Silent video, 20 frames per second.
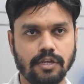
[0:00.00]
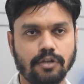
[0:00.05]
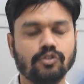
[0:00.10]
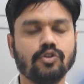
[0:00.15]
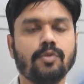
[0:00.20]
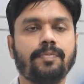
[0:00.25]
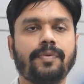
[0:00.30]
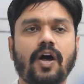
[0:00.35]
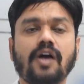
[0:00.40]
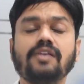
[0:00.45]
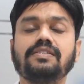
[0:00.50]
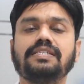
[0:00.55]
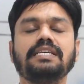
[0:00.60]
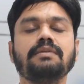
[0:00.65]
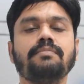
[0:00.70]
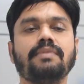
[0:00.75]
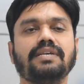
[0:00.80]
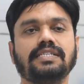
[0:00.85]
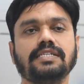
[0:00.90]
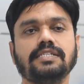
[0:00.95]
So
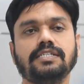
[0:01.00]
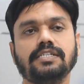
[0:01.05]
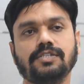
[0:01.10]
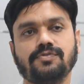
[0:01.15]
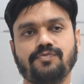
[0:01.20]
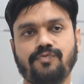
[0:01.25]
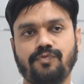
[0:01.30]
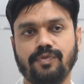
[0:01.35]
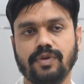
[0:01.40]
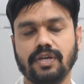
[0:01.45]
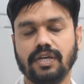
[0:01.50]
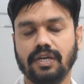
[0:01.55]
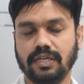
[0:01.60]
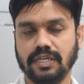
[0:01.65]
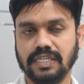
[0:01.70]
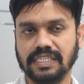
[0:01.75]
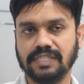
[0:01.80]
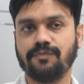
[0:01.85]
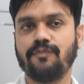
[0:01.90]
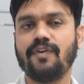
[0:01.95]
processing messages
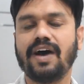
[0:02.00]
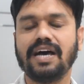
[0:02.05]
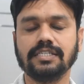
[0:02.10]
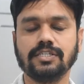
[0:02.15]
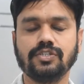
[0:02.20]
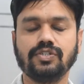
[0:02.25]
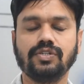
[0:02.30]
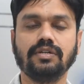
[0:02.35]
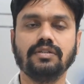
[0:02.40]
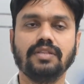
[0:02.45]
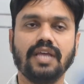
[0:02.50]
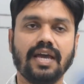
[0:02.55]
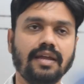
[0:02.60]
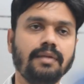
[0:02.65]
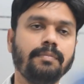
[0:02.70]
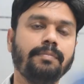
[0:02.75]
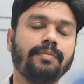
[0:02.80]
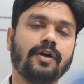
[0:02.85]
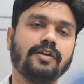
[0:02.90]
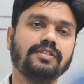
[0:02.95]
is faster
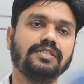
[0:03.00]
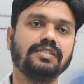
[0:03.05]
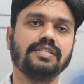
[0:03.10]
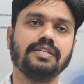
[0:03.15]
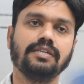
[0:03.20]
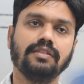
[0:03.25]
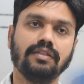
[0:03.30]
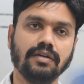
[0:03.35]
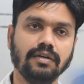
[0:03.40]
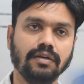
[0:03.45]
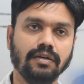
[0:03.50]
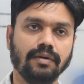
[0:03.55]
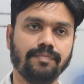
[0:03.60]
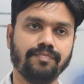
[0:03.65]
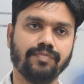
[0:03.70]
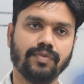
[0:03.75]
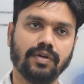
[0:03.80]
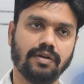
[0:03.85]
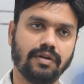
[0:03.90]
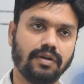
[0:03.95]
than processing the
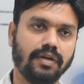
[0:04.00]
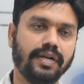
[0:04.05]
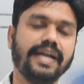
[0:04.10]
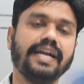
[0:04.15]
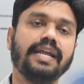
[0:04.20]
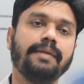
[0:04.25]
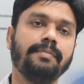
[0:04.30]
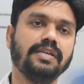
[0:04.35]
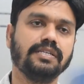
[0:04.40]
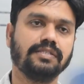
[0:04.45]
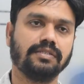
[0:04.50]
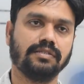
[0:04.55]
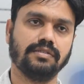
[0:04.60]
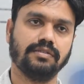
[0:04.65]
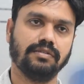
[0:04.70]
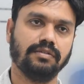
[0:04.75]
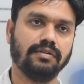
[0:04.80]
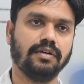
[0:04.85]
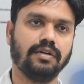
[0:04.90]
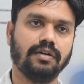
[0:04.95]
database
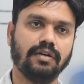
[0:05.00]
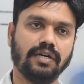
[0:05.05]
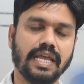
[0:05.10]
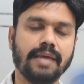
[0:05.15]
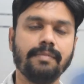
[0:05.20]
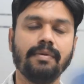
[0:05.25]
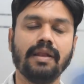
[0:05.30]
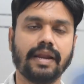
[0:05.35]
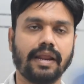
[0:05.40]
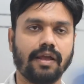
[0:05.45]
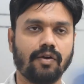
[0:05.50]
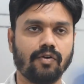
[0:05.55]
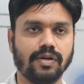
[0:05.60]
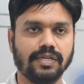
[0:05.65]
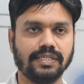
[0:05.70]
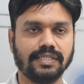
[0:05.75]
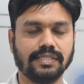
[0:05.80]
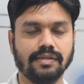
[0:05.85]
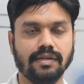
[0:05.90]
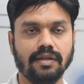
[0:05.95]
table
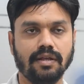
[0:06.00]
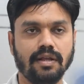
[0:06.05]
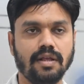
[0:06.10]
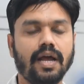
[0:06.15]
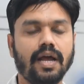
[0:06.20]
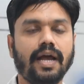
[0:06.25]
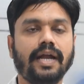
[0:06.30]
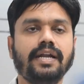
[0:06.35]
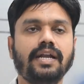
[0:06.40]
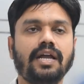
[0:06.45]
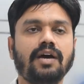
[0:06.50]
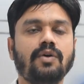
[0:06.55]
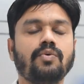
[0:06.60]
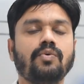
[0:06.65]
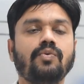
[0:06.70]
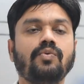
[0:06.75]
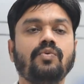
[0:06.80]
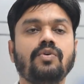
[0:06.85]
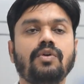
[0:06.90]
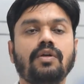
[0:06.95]
records. And
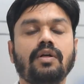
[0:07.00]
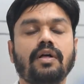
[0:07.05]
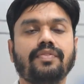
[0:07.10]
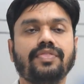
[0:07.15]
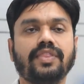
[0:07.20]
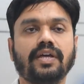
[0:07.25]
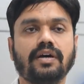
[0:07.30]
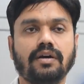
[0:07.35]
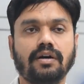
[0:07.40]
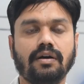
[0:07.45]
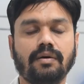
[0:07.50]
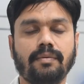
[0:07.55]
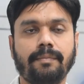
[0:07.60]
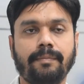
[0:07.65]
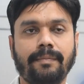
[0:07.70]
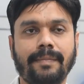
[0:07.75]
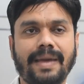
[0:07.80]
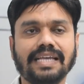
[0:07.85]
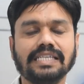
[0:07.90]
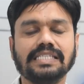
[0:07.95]
now the
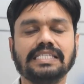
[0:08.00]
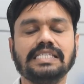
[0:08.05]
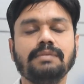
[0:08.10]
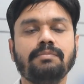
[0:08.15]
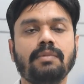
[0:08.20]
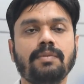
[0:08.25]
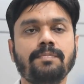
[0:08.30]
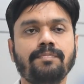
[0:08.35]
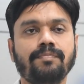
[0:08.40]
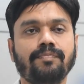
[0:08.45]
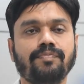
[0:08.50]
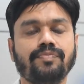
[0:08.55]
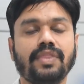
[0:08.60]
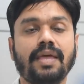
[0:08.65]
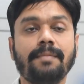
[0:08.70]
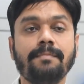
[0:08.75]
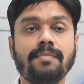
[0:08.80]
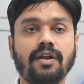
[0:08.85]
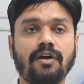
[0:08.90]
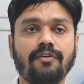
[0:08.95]
maximum
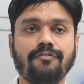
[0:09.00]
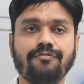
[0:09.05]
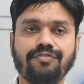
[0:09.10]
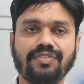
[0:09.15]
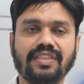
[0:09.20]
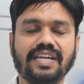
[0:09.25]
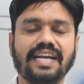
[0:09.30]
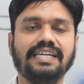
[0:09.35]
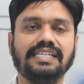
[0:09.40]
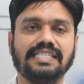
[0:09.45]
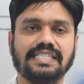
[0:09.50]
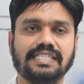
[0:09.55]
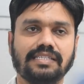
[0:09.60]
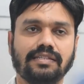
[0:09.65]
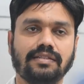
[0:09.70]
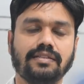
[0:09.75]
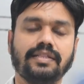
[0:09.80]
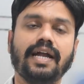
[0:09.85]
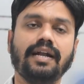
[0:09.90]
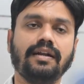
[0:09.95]
number of threads
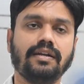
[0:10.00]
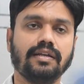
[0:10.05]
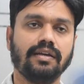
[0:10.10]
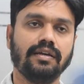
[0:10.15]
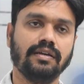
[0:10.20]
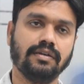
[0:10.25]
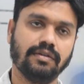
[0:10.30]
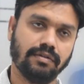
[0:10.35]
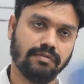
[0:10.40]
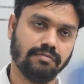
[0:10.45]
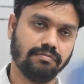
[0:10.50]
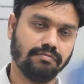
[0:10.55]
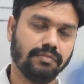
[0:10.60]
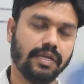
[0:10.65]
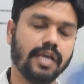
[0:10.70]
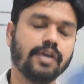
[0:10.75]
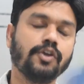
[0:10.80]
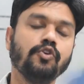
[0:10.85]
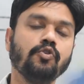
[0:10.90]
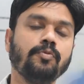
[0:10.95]
that
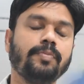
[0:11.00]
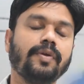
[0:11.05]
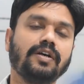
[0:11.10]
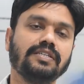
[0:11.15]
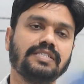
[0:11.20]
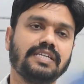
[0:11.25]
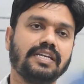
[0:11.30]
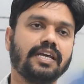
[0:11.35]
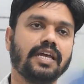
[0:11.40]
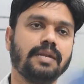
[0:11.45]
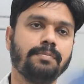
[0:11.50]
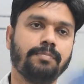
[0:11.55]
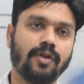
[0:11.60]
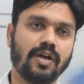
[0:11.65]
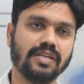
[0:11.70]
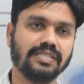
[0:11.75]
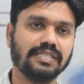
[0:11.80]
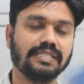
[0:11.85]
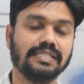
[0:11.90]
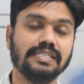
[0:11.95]
a queue processor can
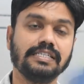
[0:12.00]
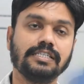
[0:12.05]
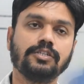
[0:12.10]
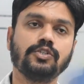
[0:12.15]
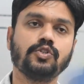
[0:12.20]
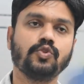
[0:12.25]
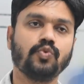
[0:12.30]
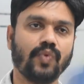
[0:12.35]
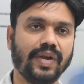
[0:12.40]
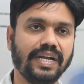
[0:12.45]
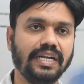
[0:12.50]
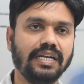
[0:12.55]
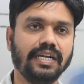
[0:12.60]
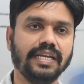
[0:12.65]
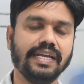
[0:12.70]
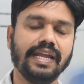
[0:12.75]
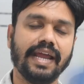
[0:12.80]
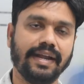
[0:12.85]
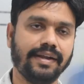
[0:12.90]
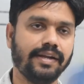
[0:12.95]
process is
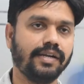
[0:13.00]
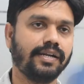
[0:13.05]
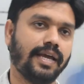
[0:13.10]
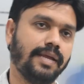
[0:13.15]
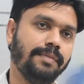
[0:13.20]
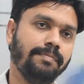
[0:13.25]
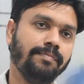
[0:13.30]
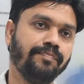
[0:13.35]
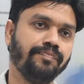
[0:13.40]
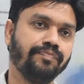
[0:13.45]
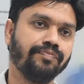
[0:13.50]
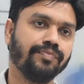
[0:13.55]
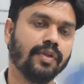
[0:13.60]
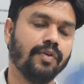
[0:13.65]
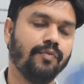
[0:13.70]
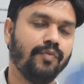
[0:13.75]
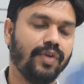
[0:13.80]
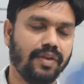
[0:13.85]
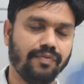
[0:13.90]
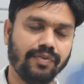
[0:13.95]
20 at a time,
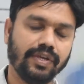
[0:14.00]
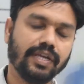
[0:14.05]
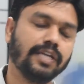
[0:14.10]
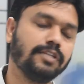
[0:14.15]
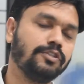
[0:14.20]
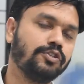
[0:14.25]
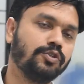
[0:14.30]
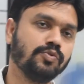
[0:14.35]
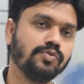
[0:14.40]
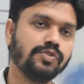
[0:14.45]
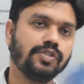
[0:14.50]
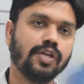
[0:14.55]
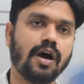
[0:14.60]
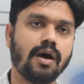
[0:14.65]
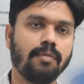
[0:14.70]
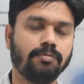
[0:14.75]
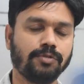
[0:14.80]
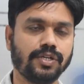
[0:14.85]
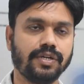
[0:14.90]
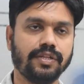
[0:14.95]
where we can choose the
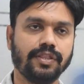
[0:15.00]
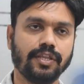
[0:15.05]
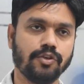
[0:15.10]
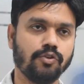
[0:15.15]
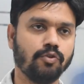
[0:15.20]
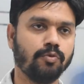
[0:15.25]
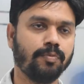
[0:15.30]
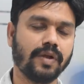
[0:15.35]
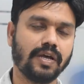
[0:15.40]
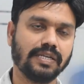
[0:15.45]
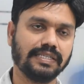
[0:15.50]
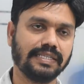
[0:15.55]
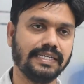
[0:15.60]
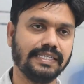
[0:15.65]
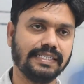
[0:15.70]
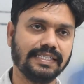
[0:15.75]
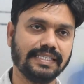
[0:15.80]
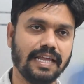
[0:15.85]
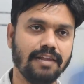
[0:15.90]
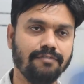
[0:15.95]
option in the queue processor
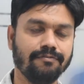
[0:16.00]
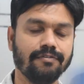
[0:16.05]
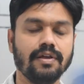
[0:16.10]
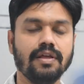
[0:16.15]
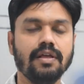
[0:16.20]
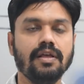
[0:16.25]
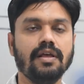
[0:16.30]
itself.